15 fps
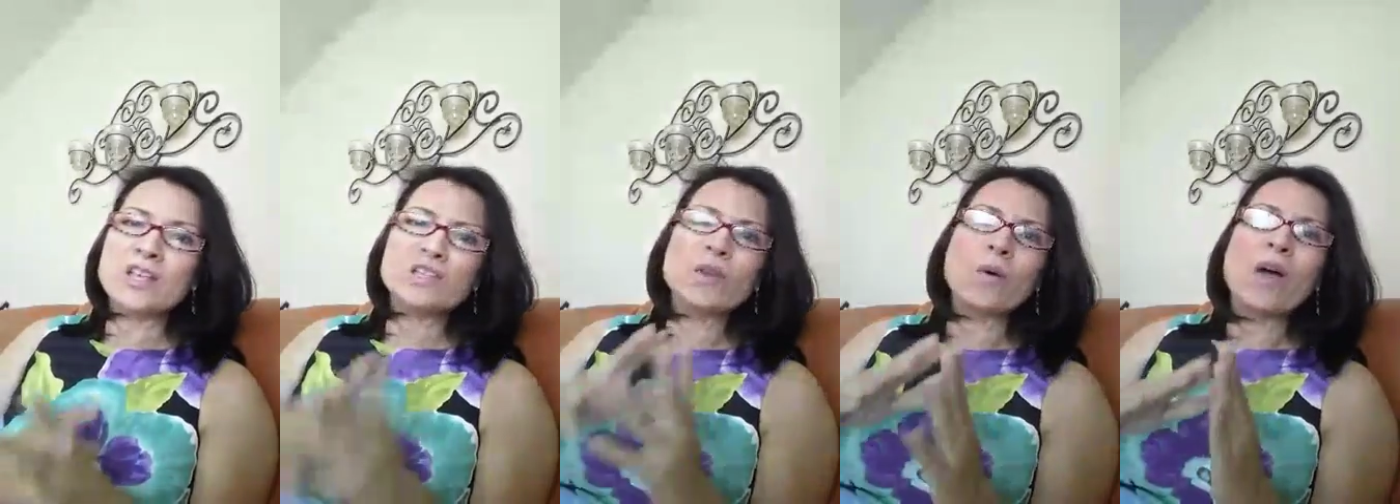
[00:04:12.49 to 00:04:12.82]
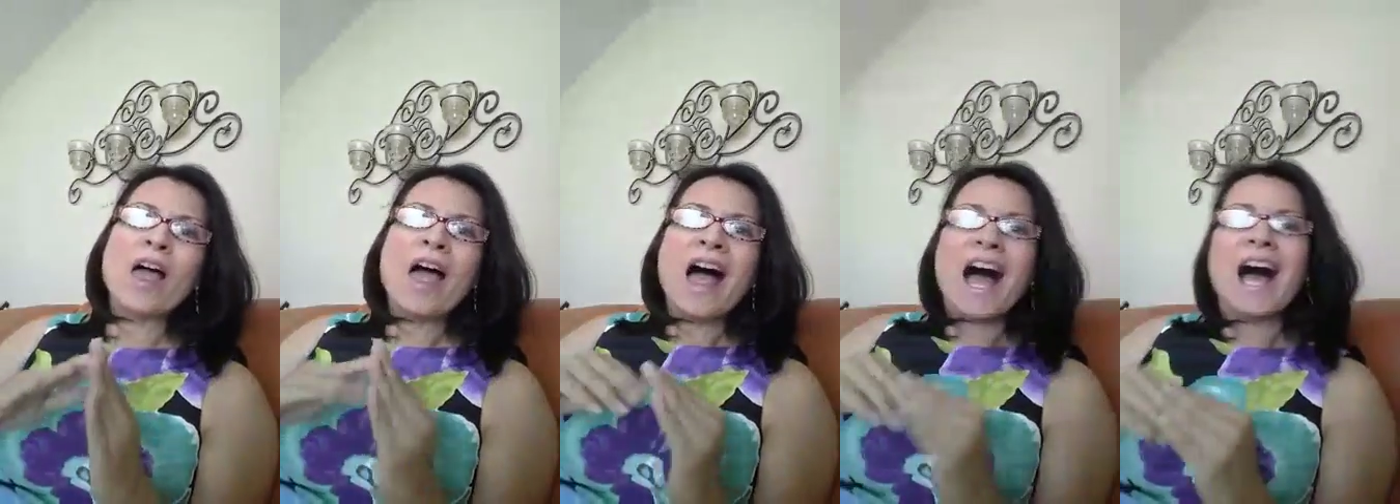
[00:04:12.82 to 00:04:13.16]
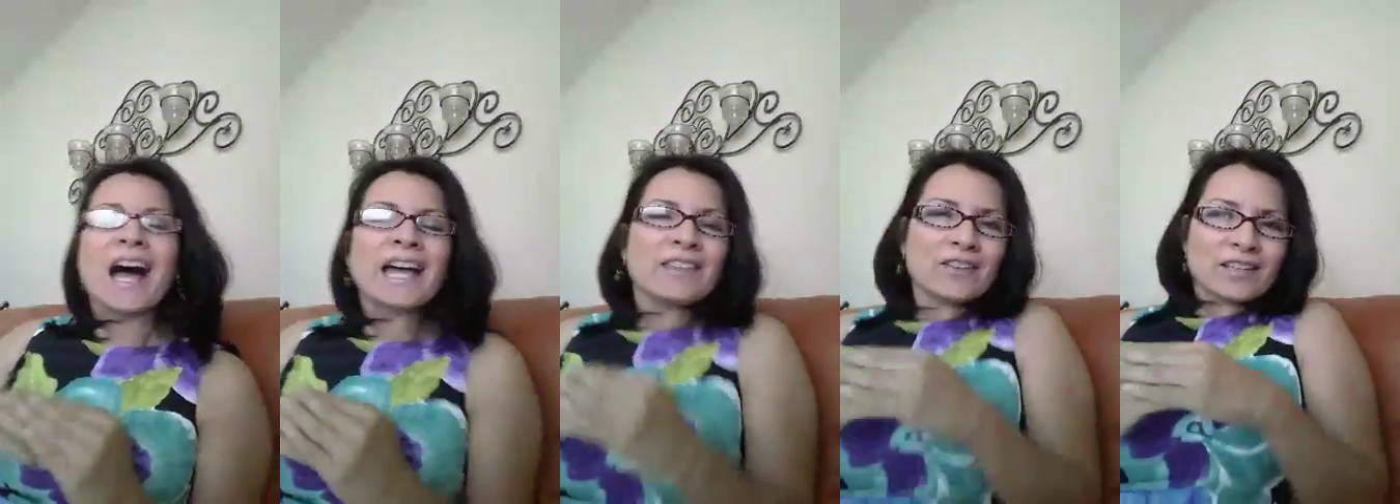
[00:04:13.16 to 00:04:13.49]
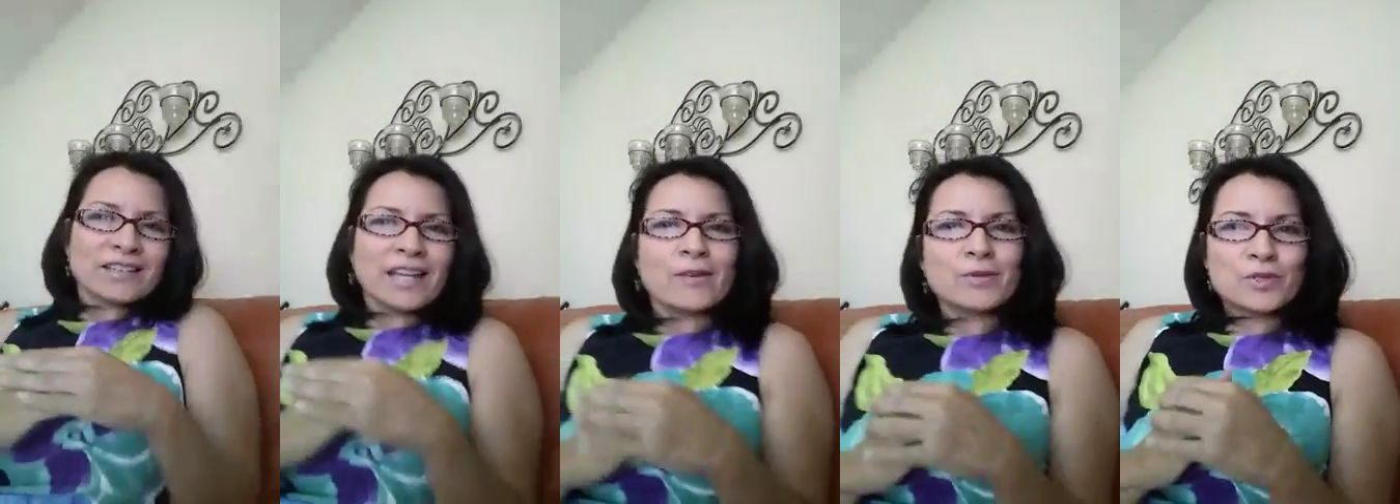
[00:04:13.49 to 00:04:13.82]
So I
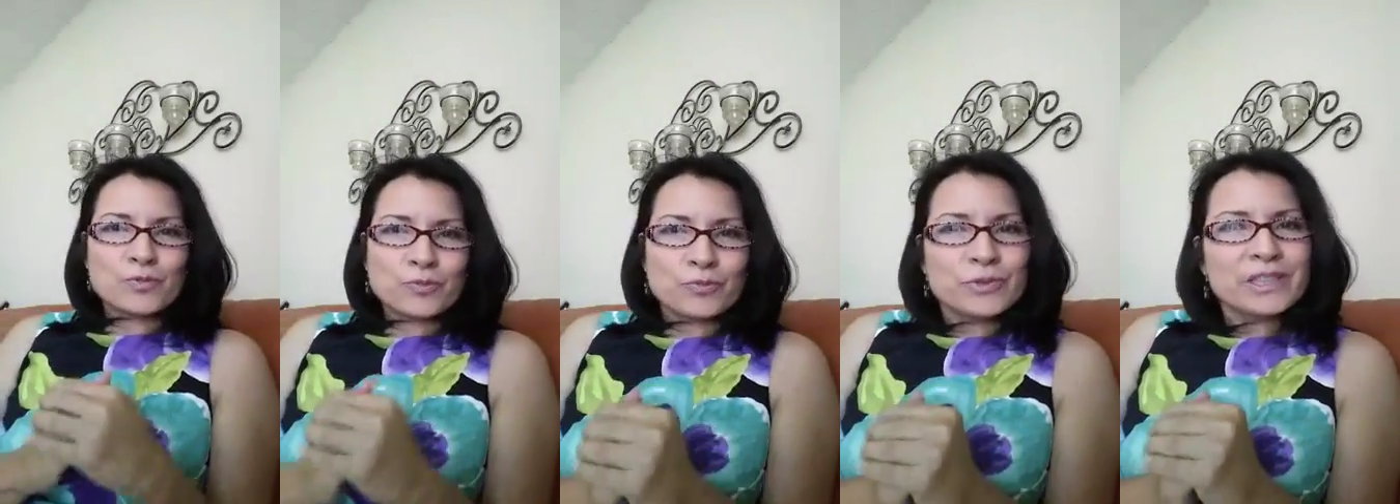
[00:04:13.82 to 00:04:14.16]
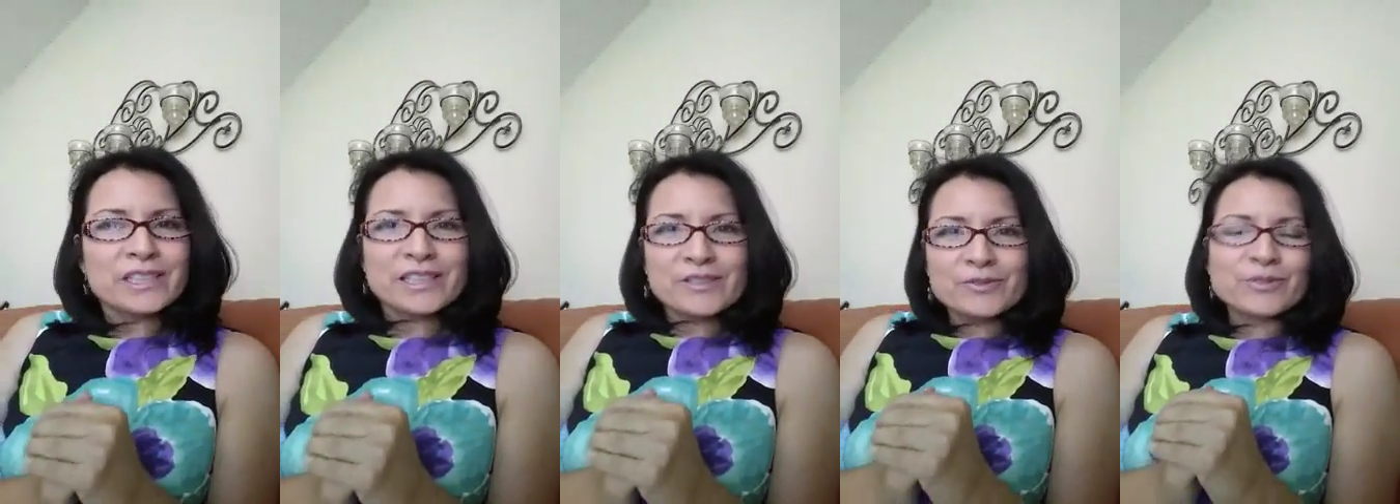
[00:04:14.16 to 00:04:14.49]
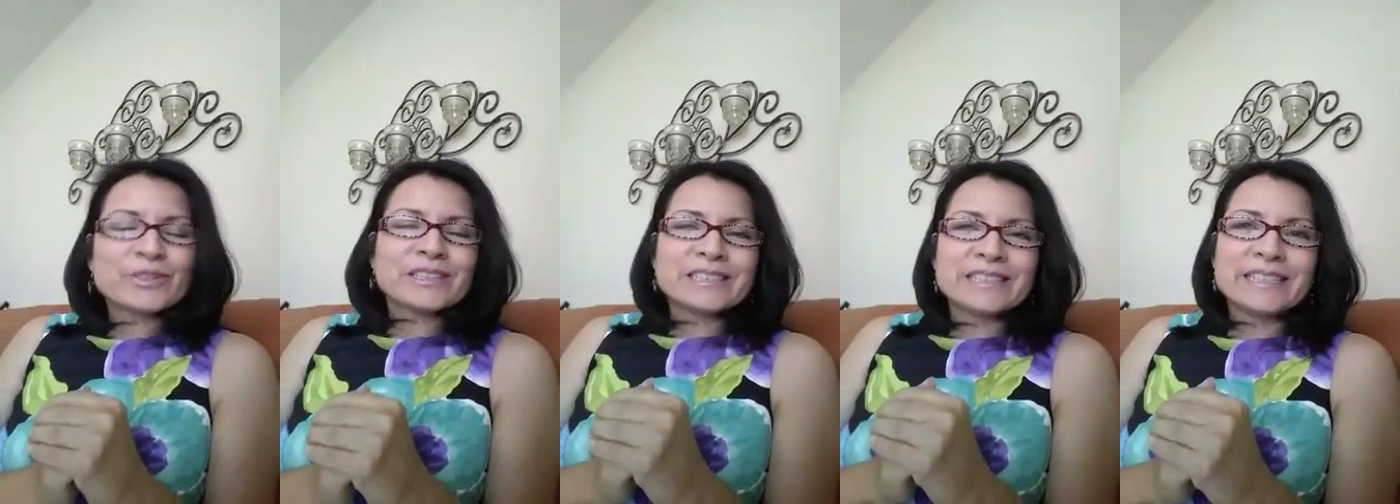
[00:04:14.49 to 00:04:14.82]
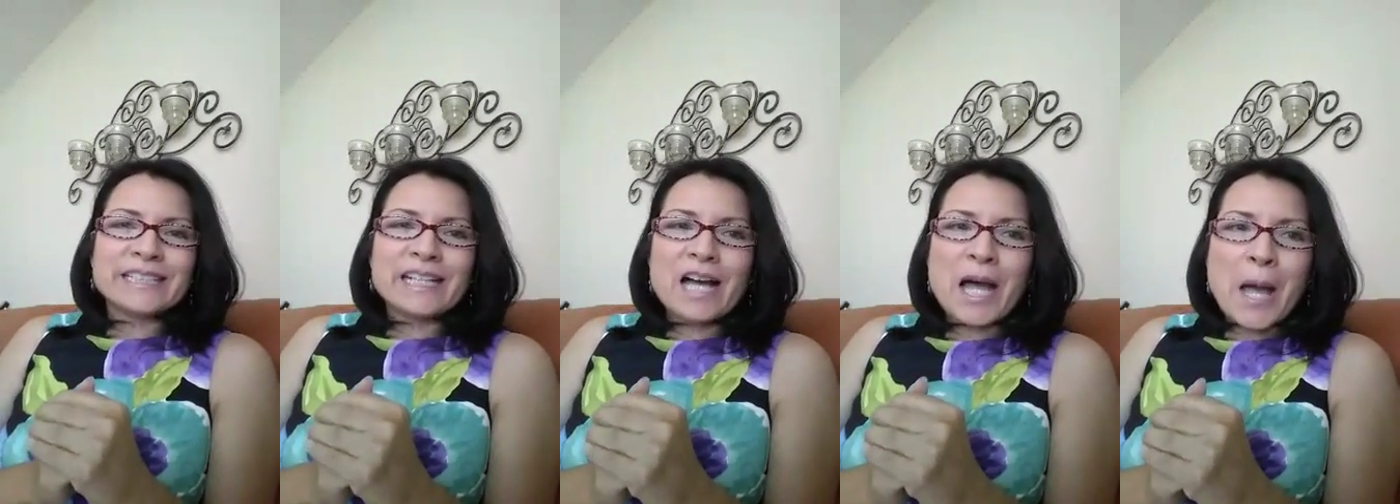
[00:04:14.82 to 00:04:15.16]
thought that was really,
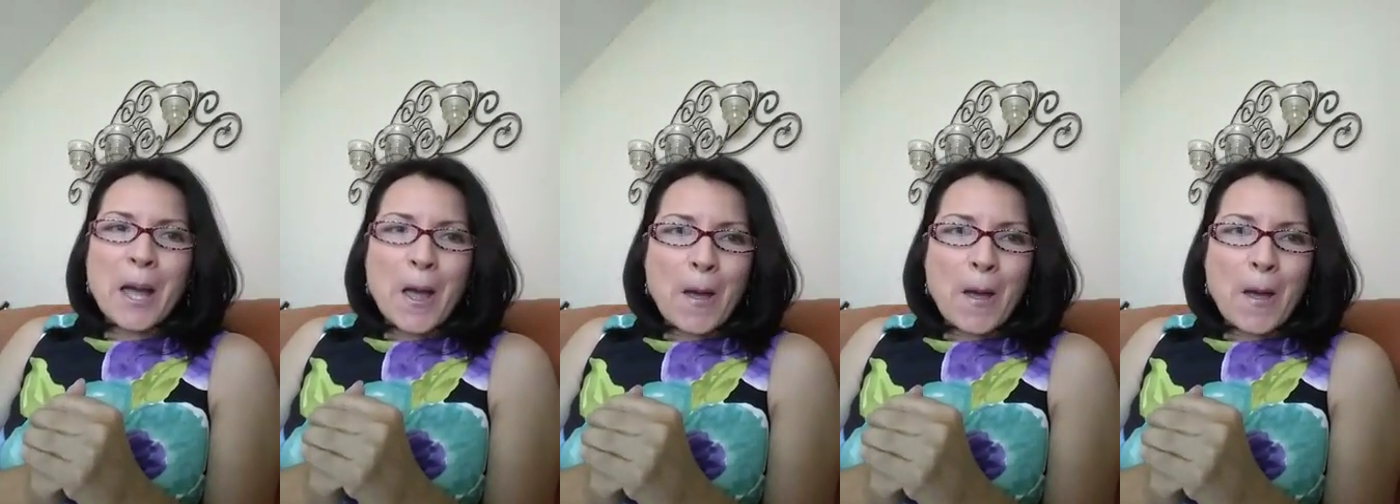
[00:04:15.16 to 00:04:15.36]
really